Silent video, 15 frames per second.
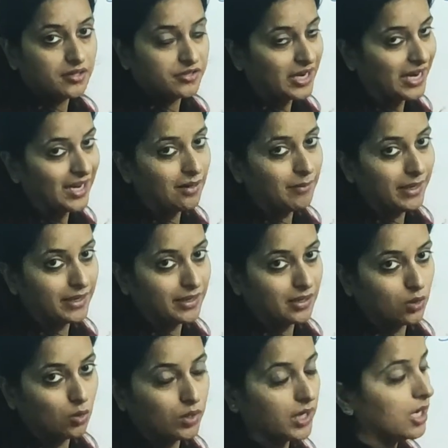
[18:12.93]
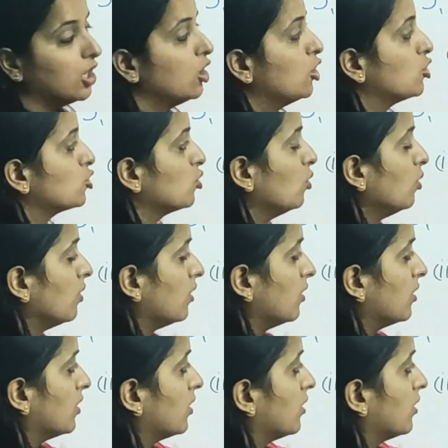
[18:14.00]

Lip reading: trial method. Okay, so